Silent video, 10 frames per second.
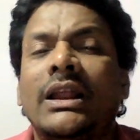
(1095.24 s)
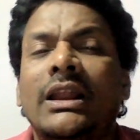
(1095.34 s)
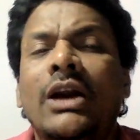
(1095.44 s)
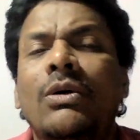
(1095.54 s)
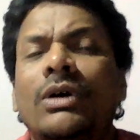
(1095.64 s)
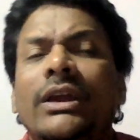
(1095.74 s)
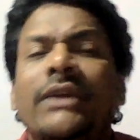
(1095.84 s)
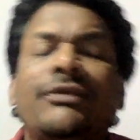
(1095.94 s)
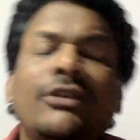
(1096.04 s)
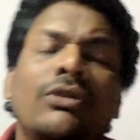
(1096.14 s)
Now,
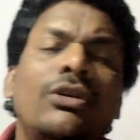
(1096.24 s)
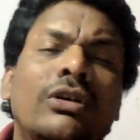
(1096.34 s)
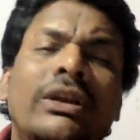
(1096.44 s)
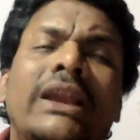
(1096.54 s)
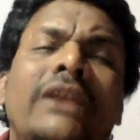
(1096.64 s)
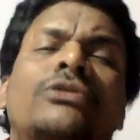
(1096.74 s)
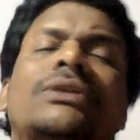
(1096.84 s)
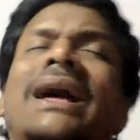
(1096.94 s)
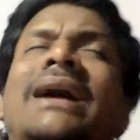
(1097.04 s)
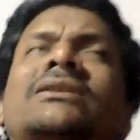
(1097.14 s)
if you look into
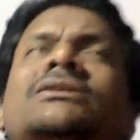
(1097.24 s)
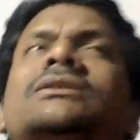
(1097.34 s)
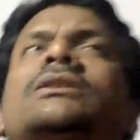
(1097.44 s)
that,